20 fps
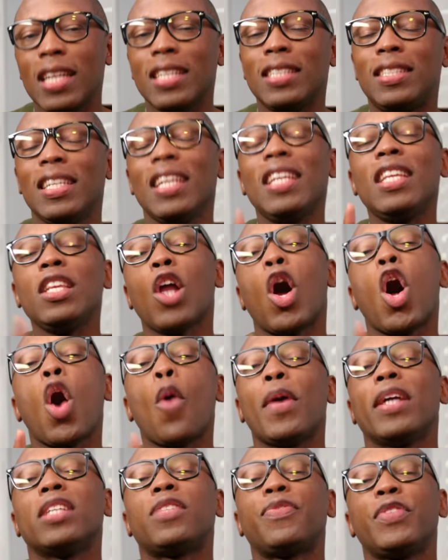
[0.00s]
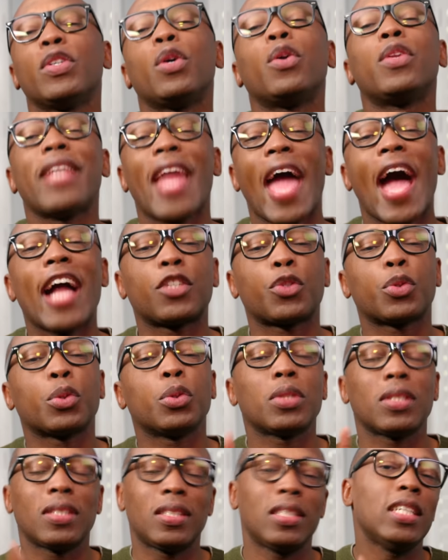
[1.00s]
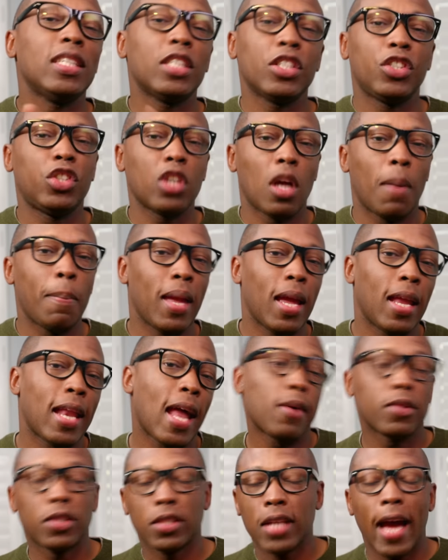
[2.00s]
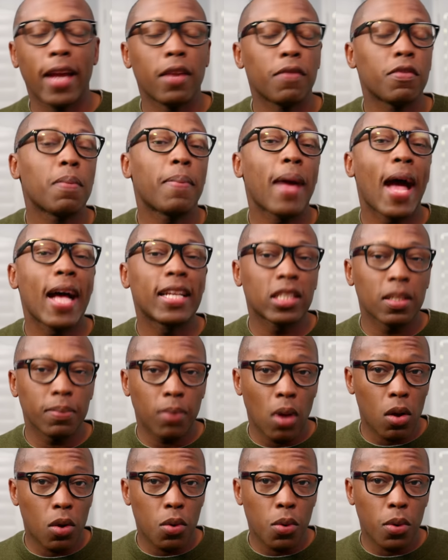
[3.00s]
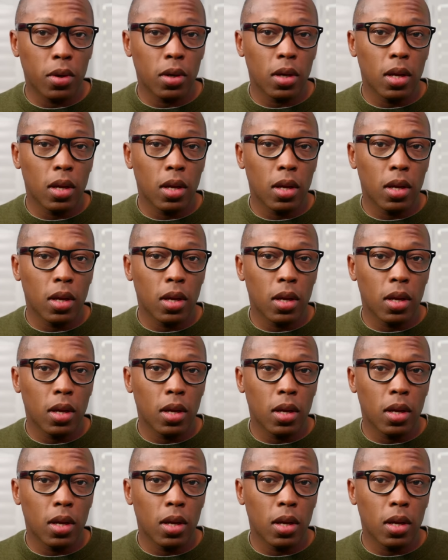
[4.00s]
It didn't always feel natural to see the jump man outside of the basketball court.